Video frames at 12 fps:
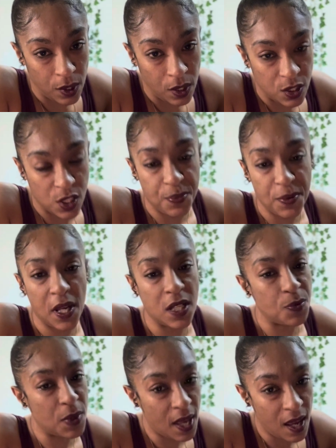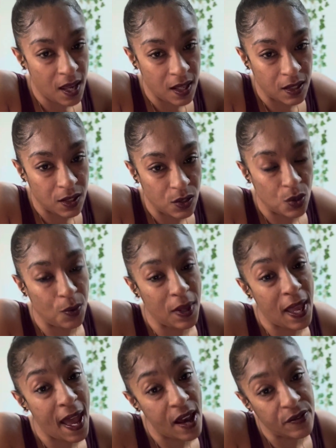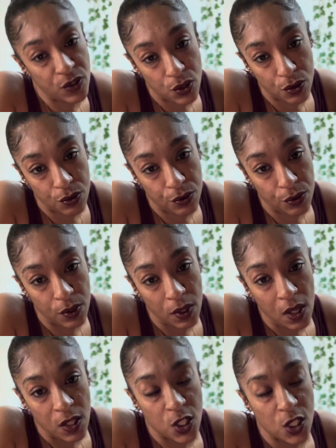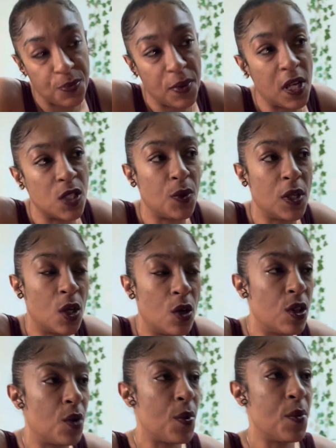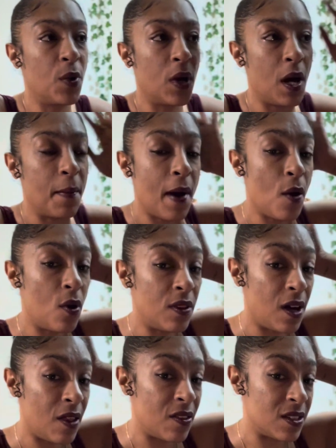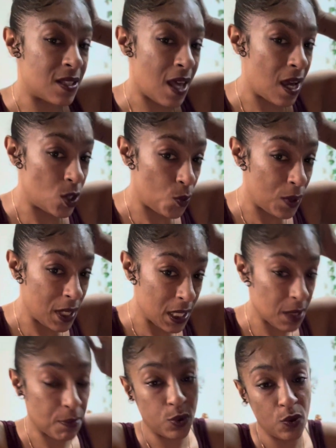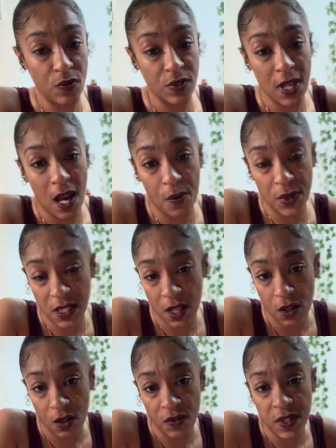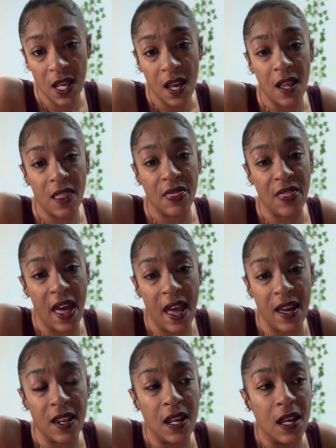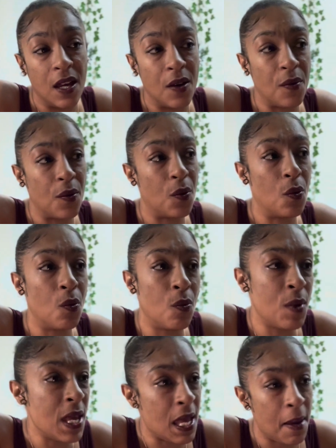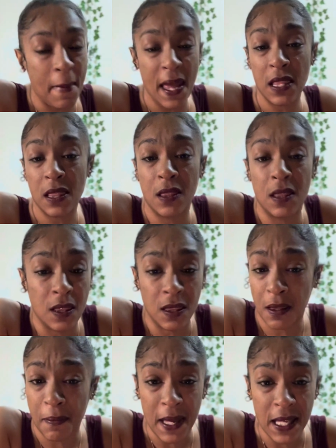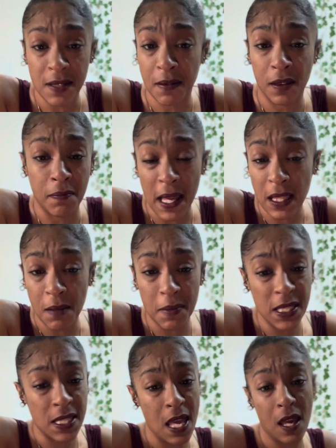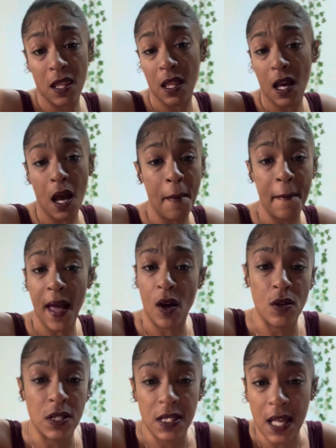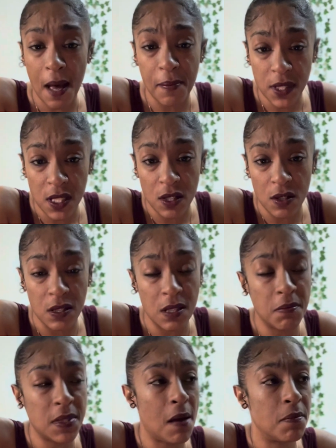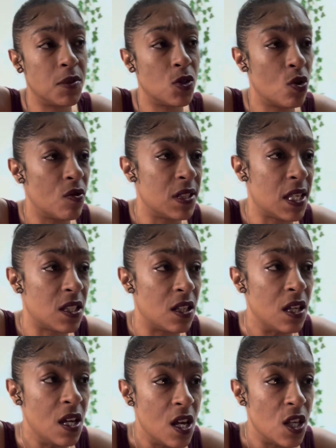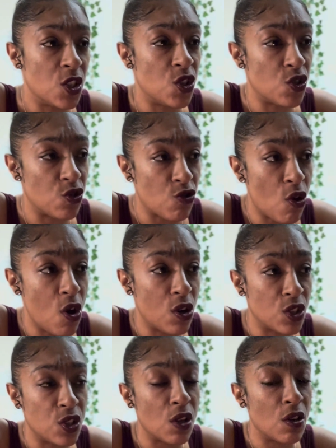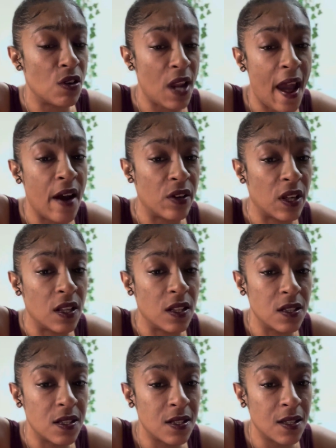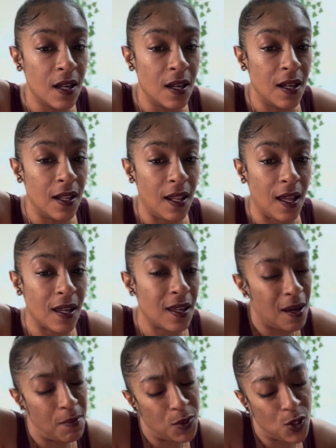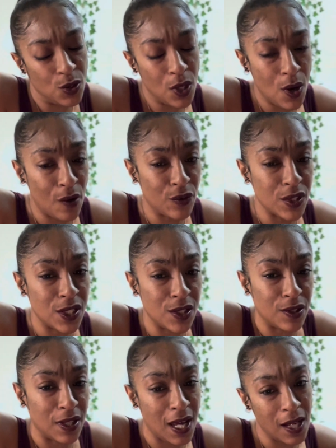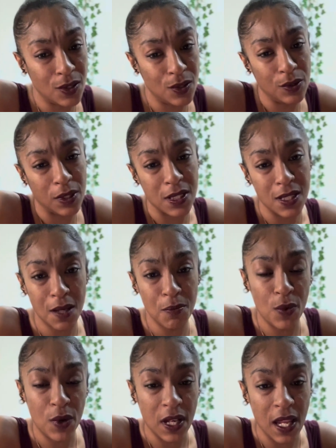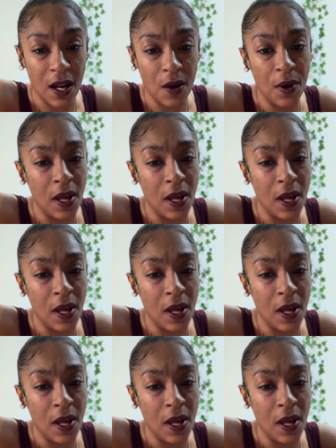Just because we can, do we have to? Just because we know that we will come out on the other side, do we need to prove to ourselves that we can make the mistake and then come back on top still? Sometimes Taurus has a strong, stern arrogance. Like, yeah, but you know I'm resilient. I do this. Come on now.